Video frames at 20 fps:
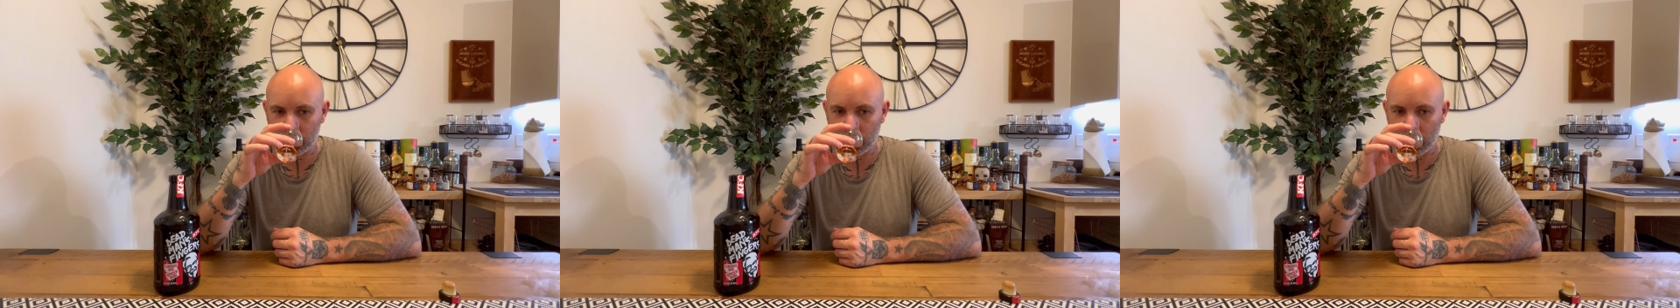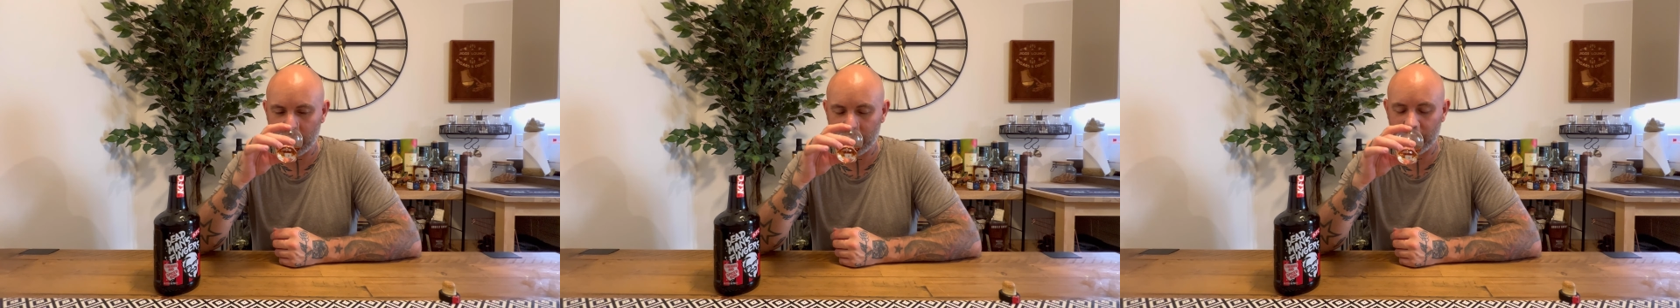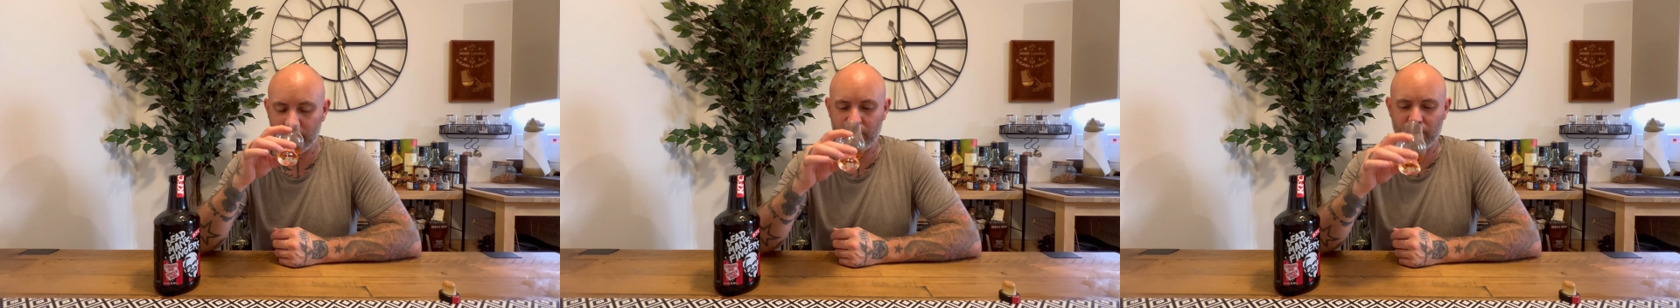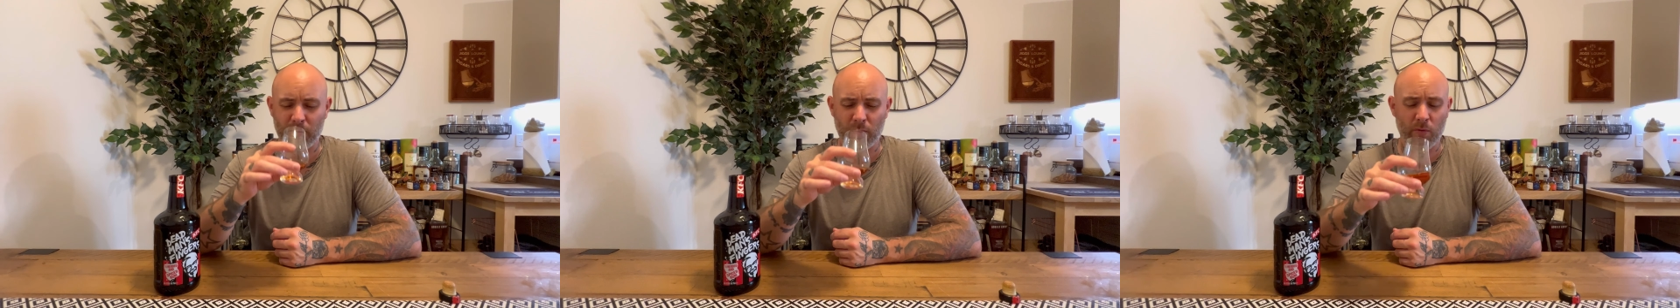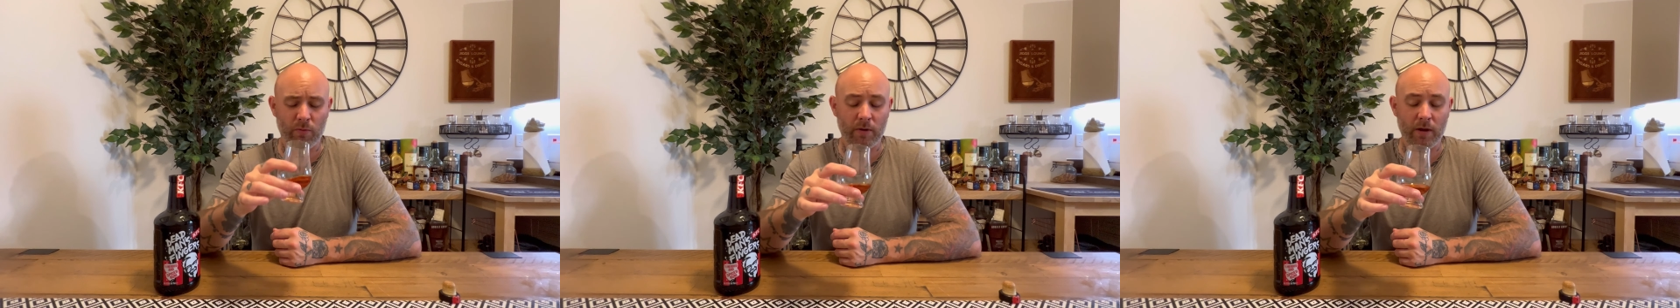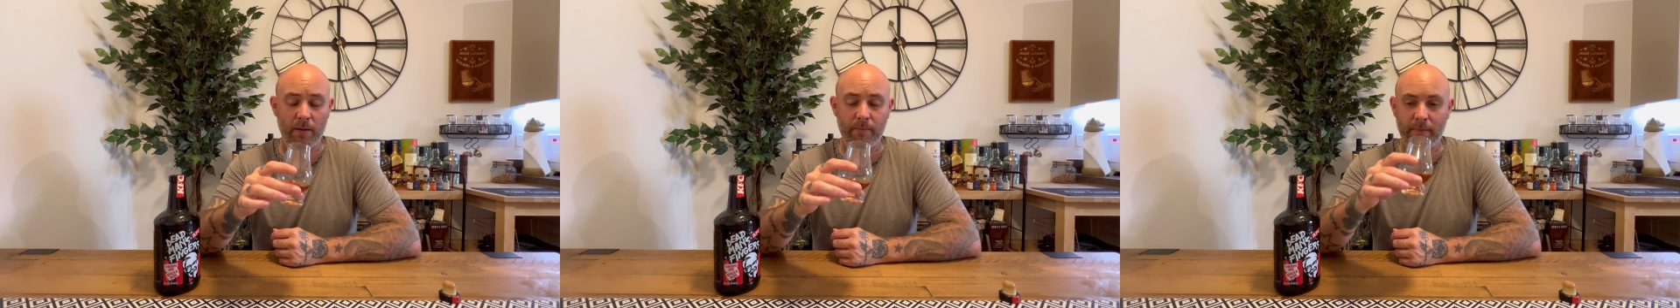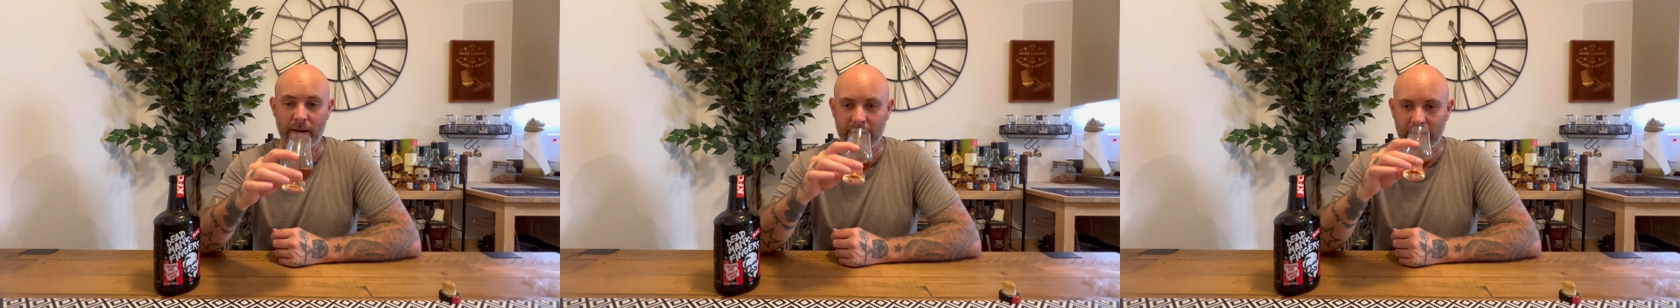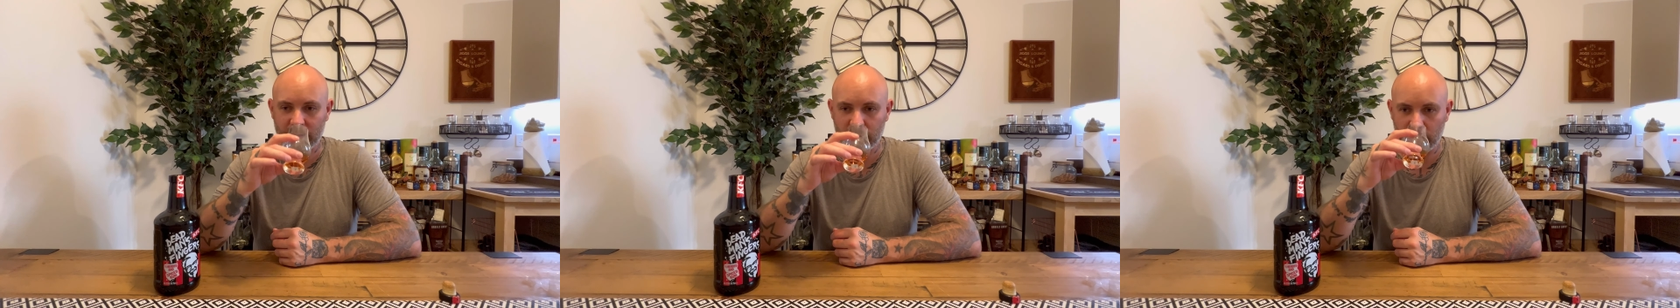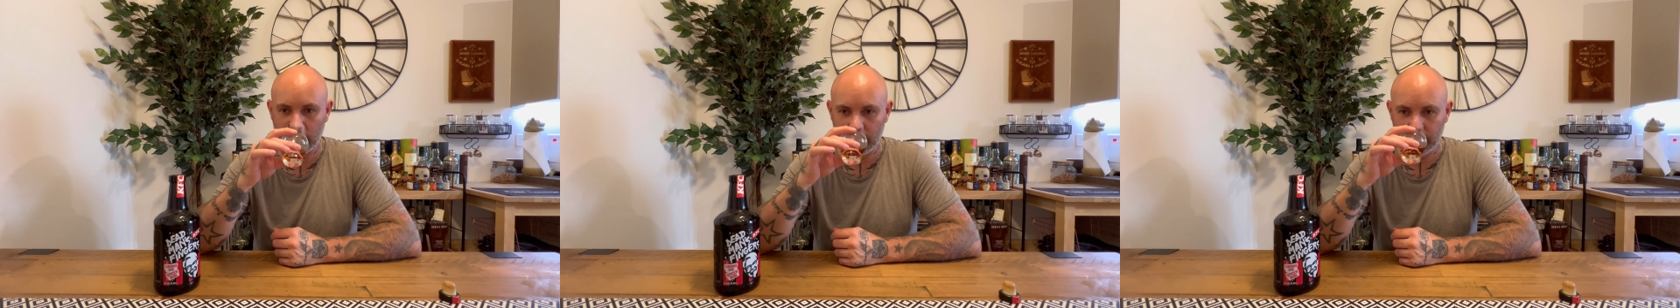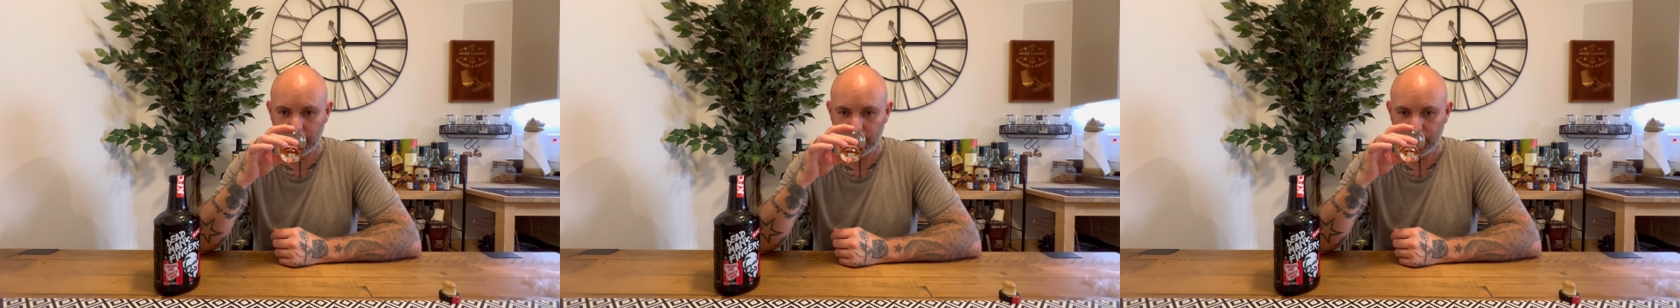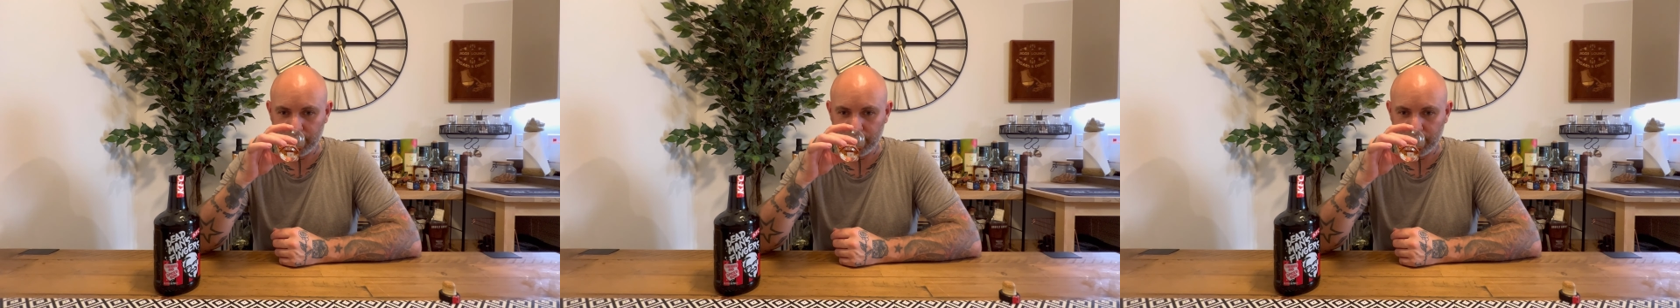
like more going back to it,